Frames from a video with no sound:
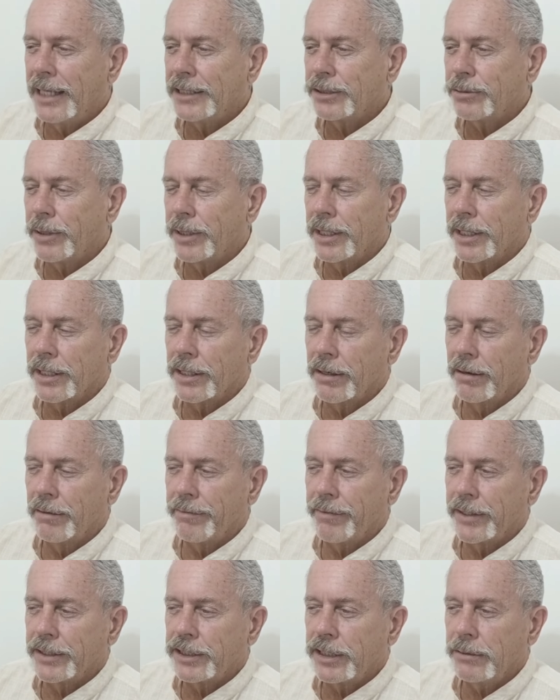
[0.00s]
She wasn't a
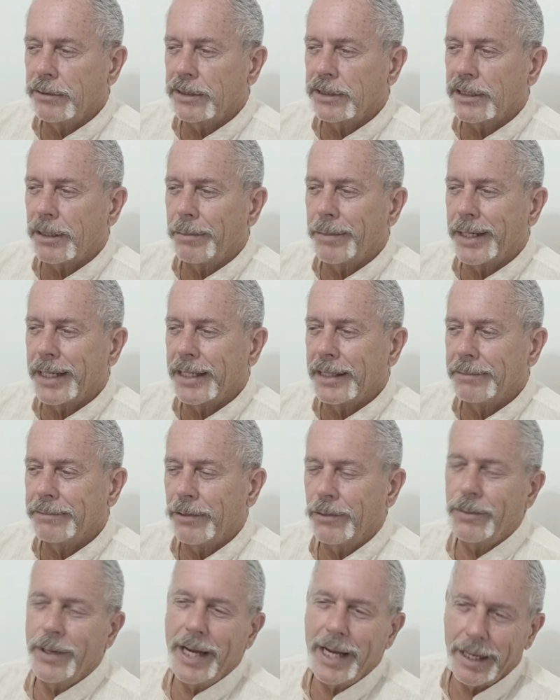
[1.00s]
girlfriend. She was
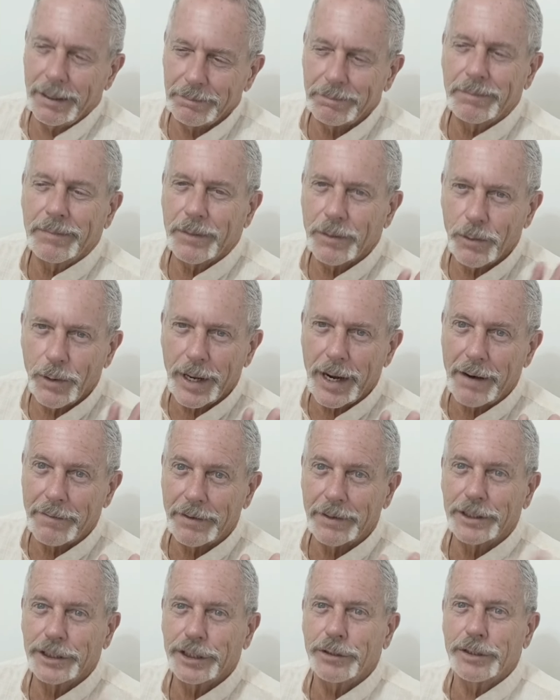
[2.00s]
somebody, well,
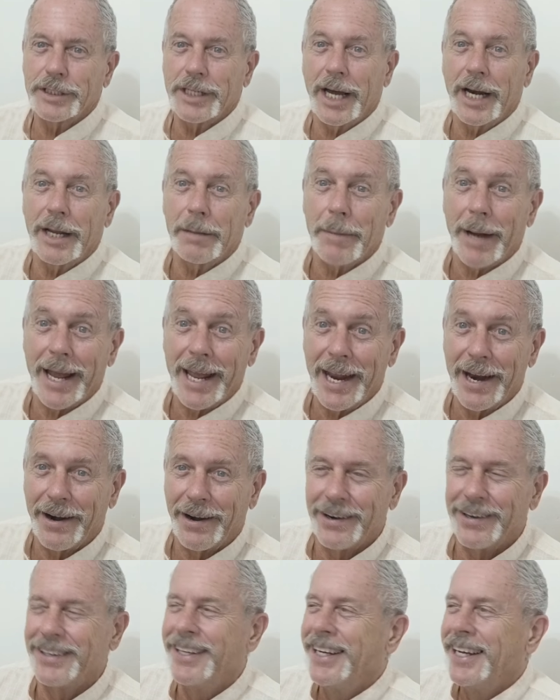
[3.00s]
whatever. She was cutting my
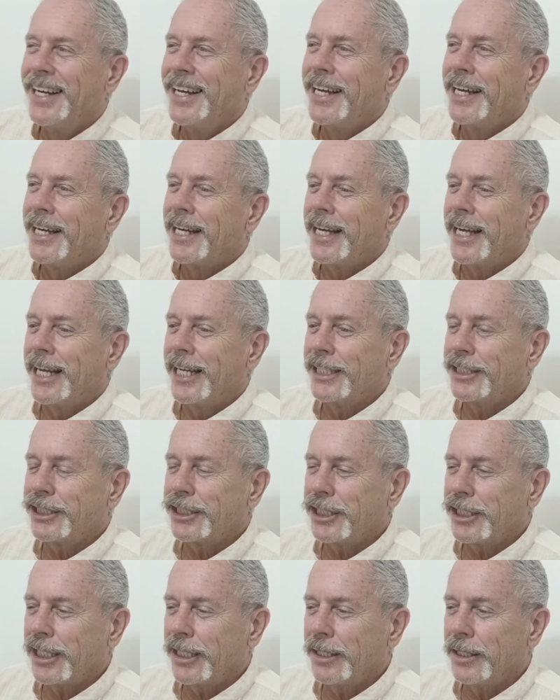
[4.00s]
hair. And
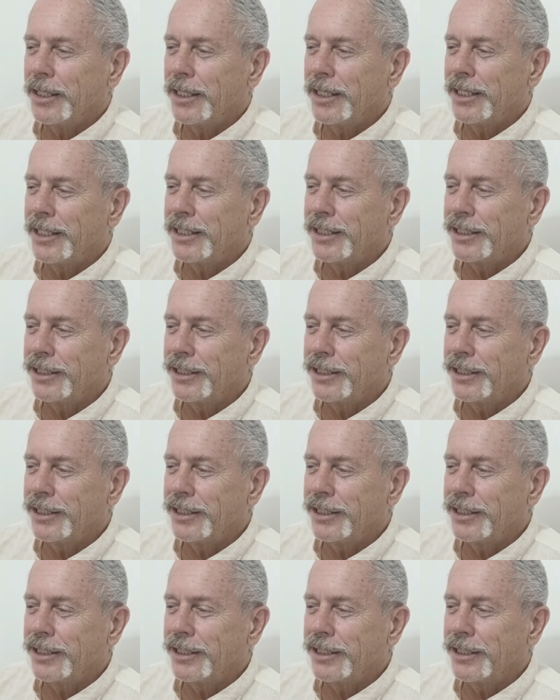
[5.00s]
she,